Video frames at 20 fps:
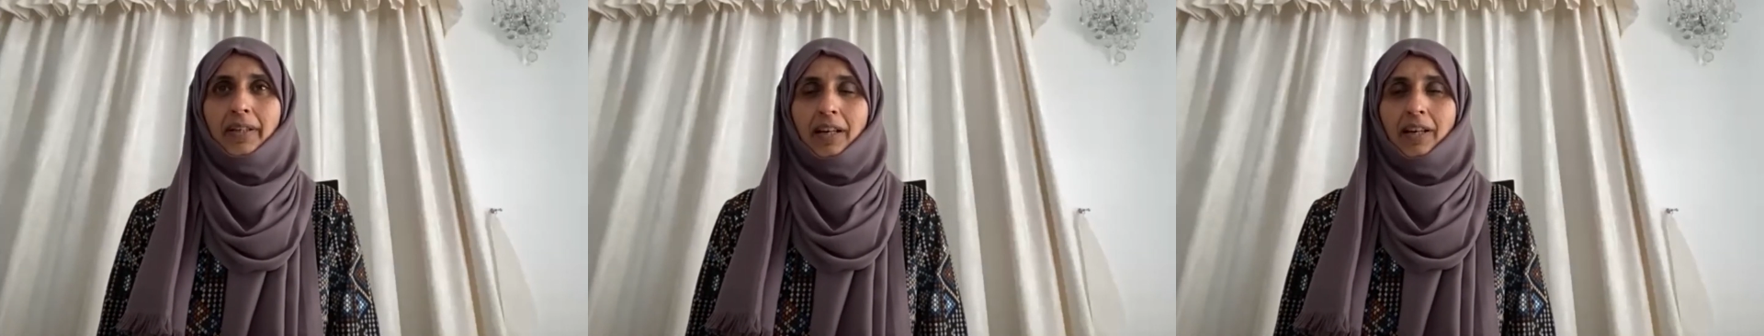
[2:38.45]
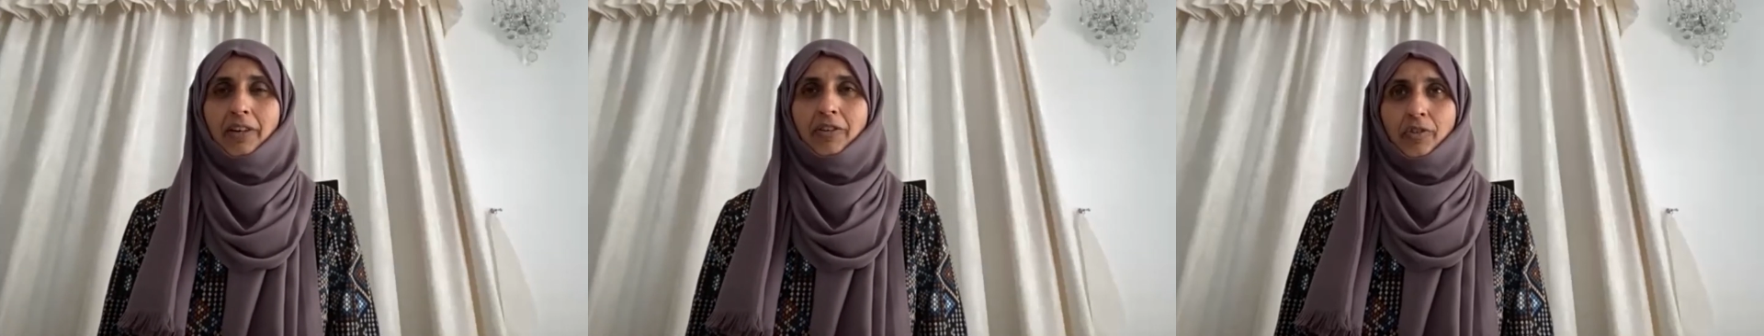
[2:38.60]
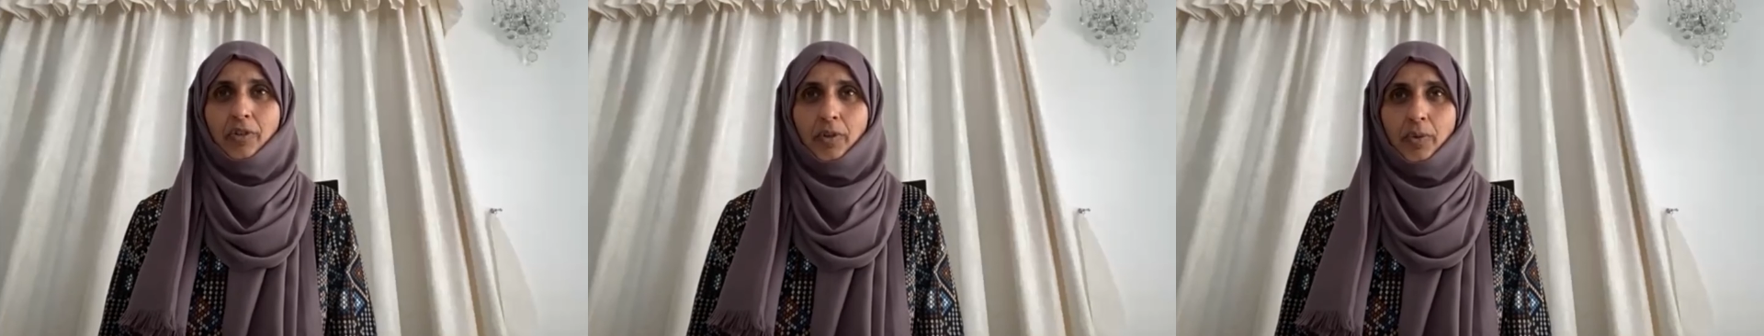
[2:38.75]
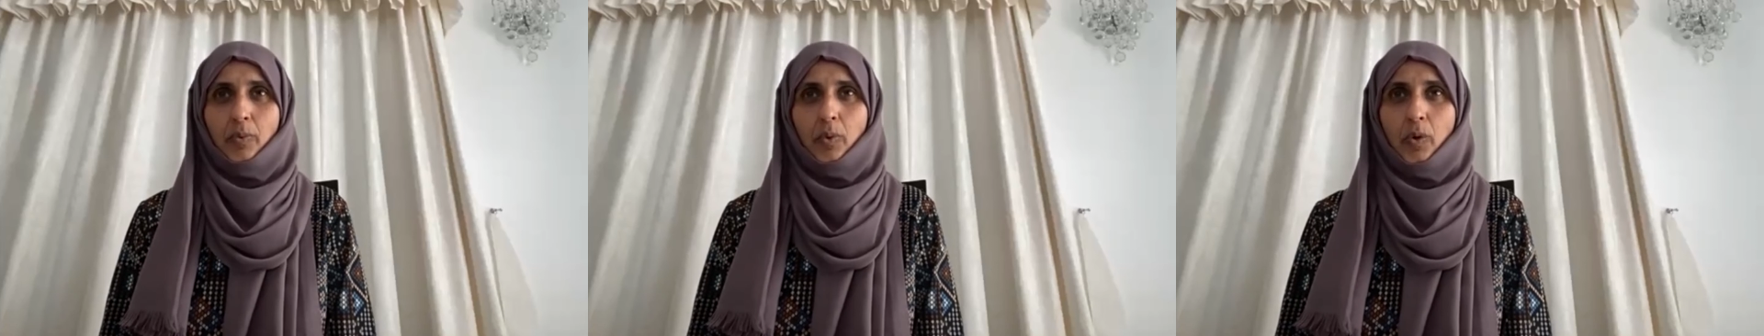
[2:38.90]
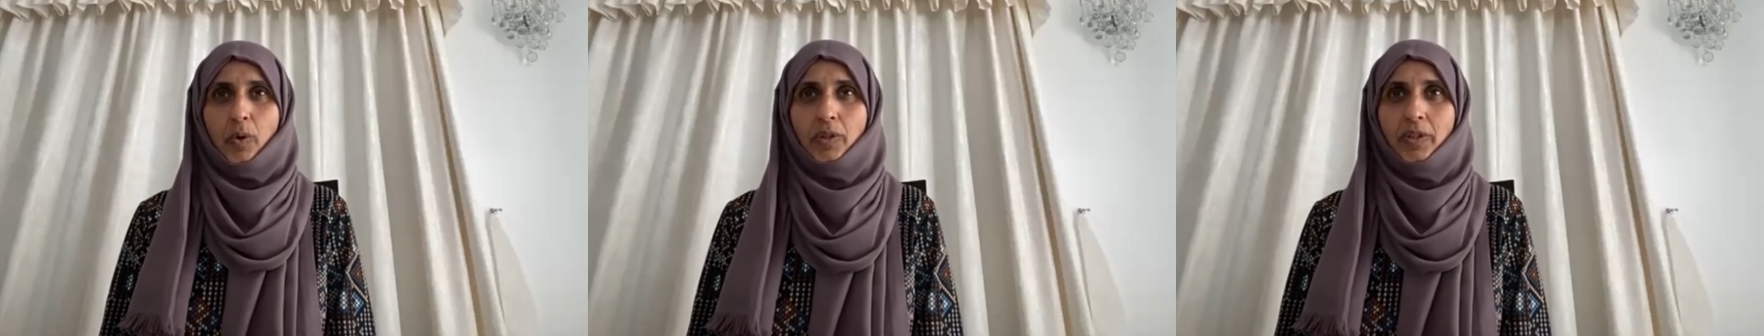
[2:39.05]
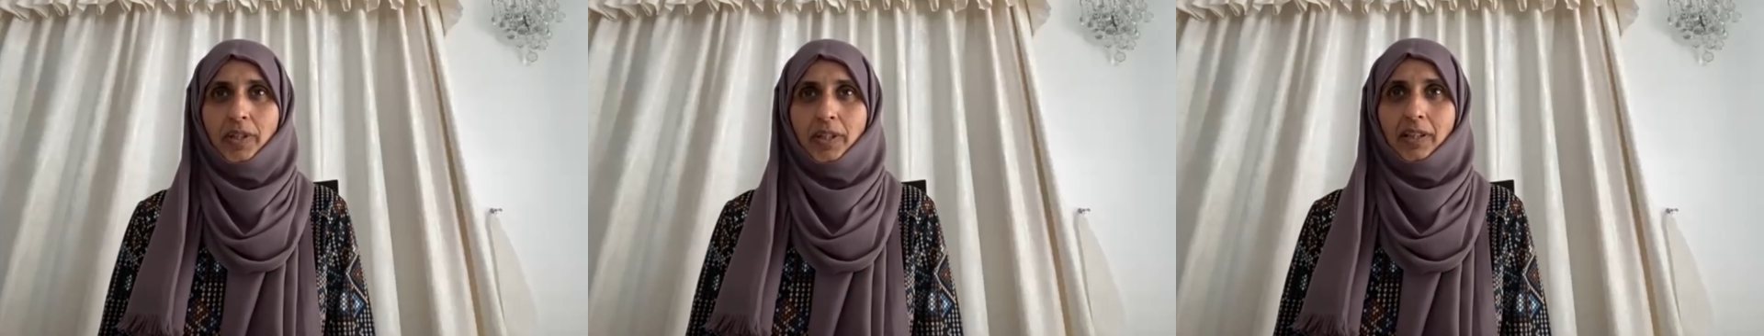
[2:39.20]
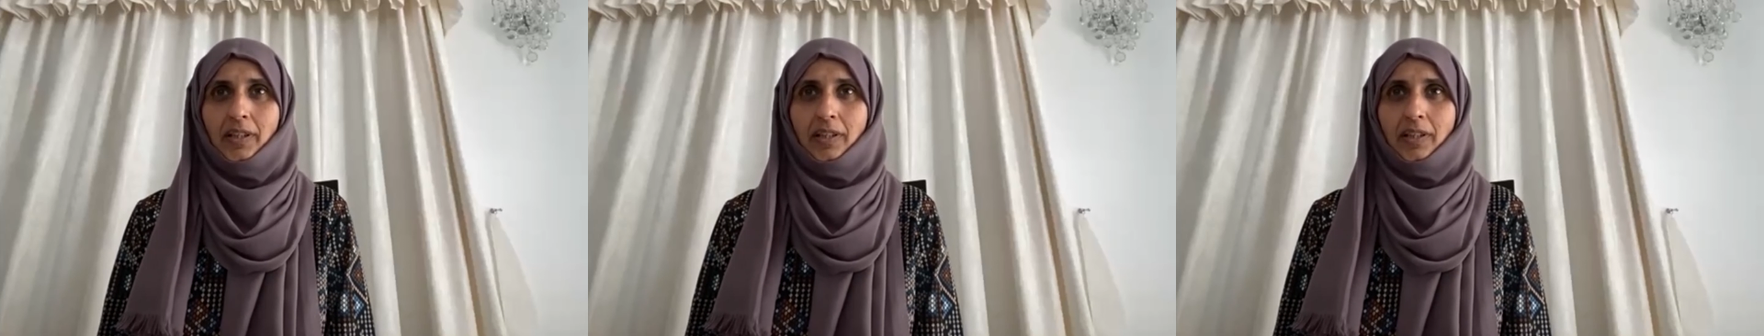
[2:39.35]
and
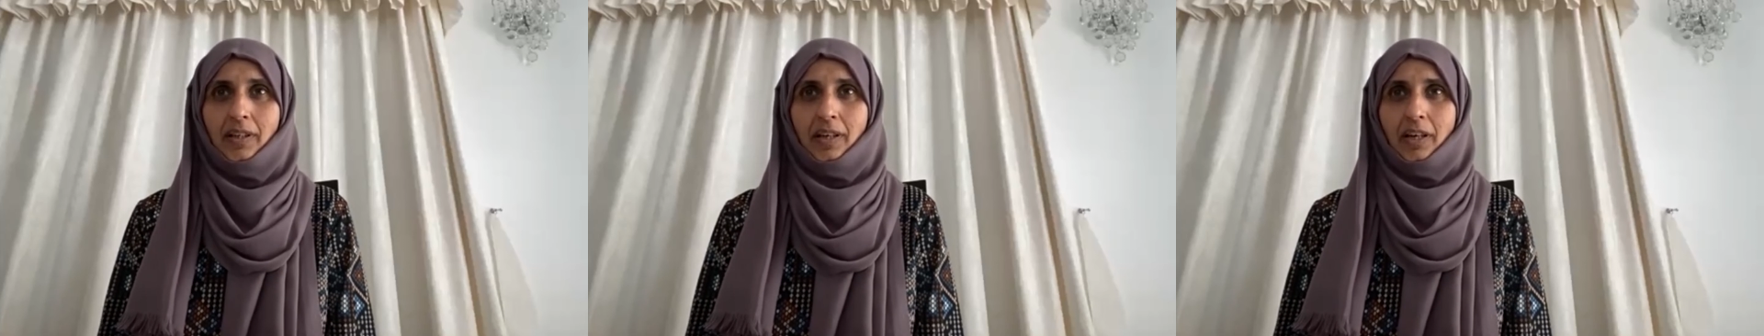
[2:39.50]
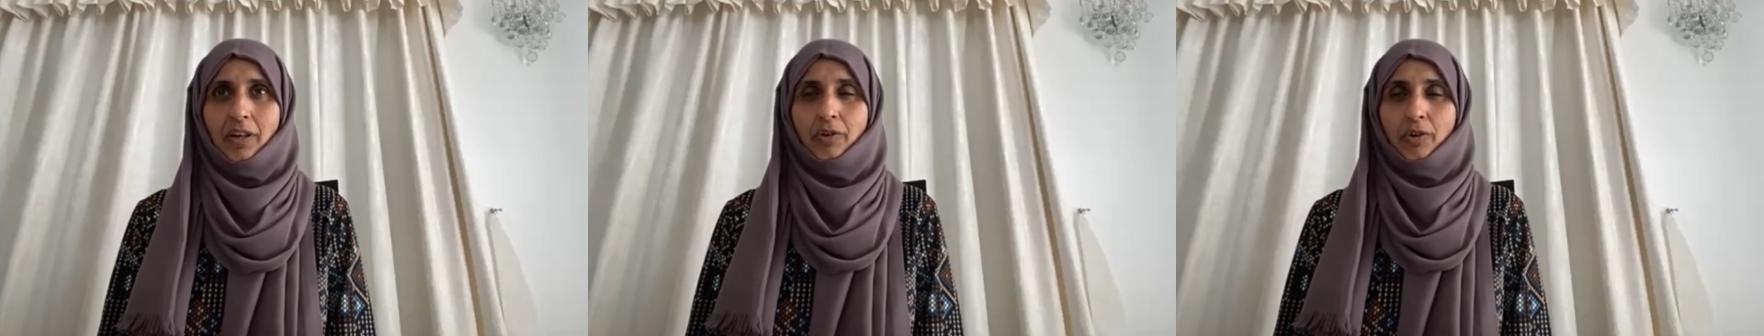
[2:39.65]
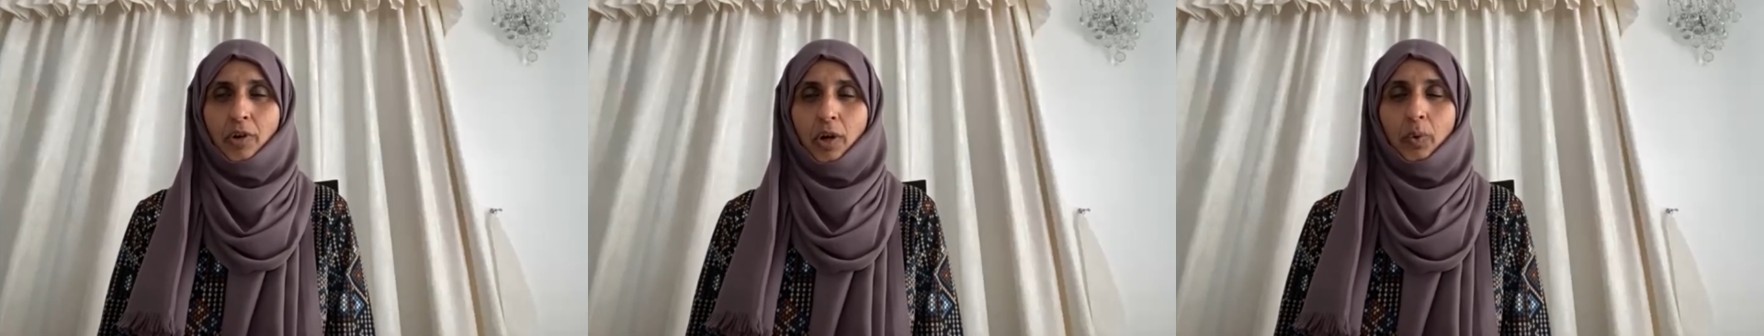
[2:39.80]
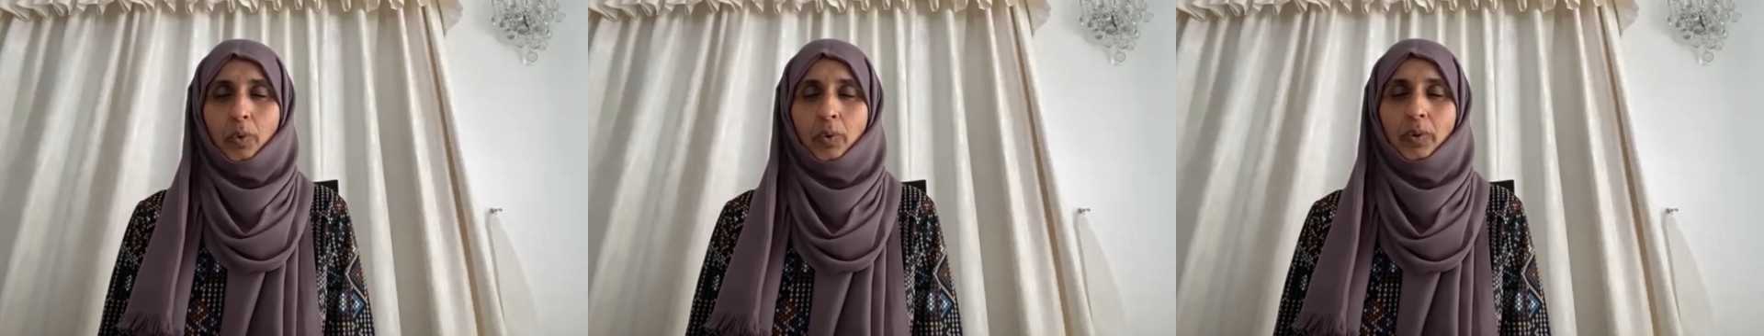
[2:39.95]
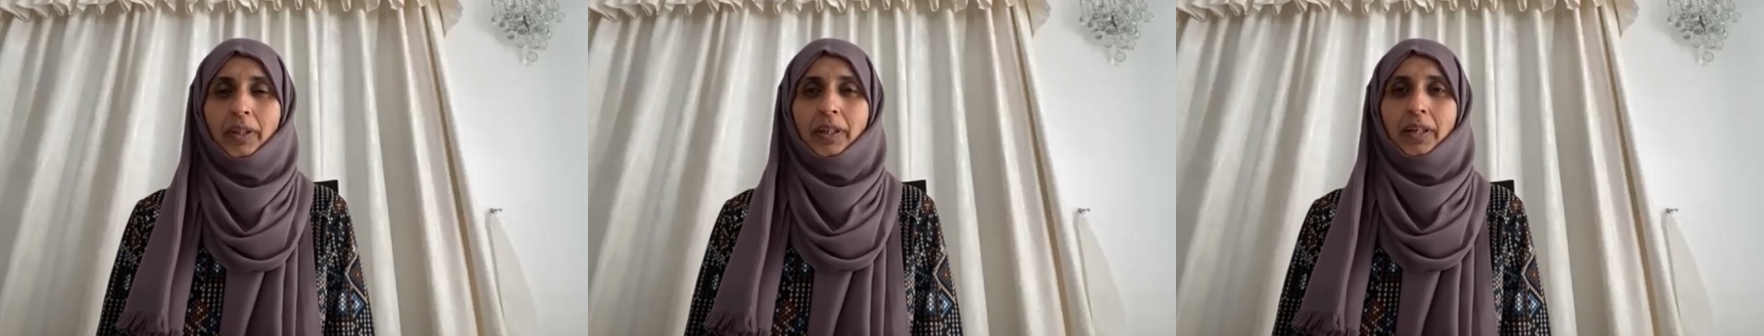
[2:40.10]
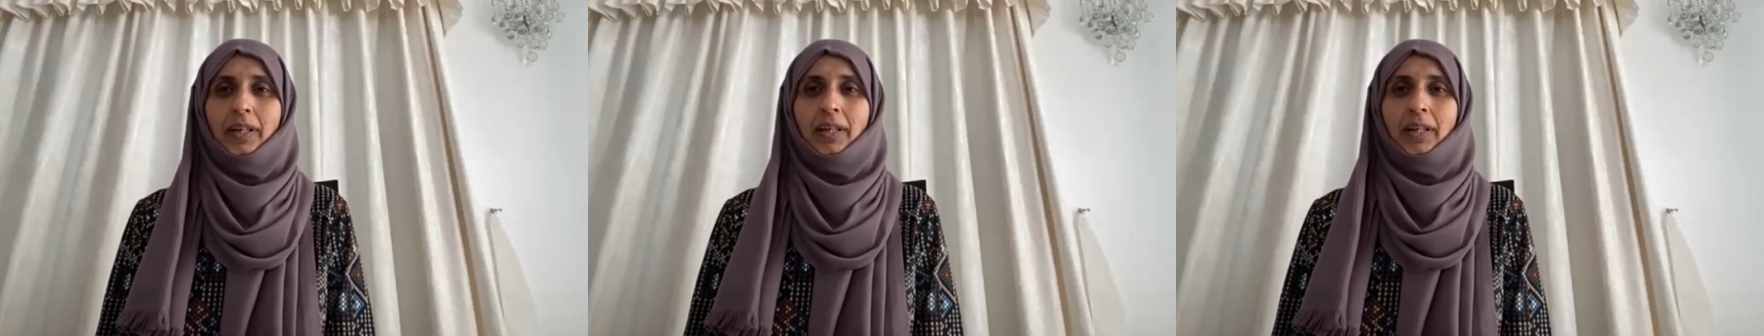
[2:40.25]
rewarding role.